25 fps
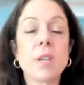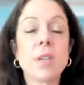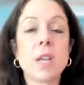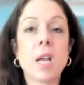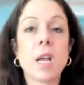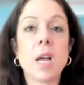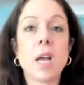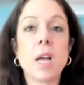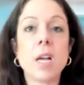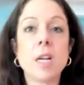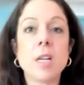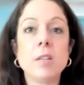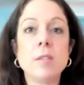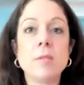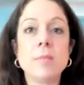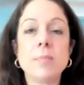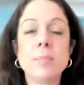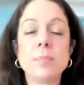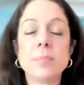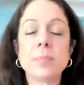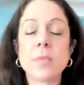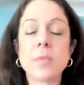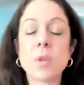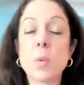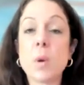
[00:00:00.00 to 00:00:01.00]

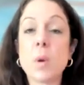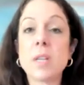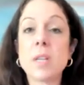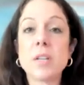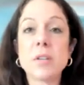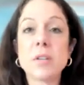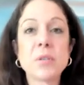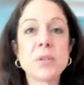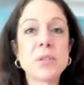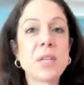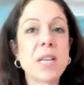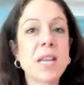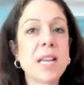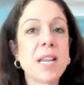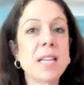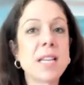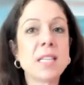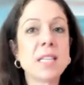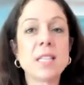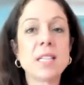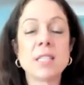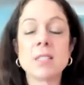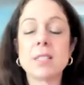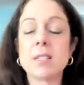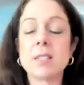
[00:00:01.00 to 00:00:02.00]
quite understand,
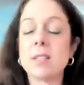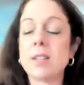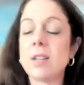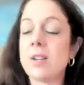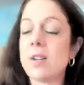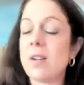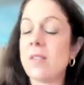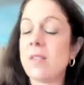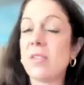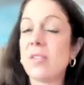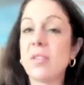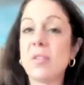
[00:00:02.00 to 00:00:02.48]
because after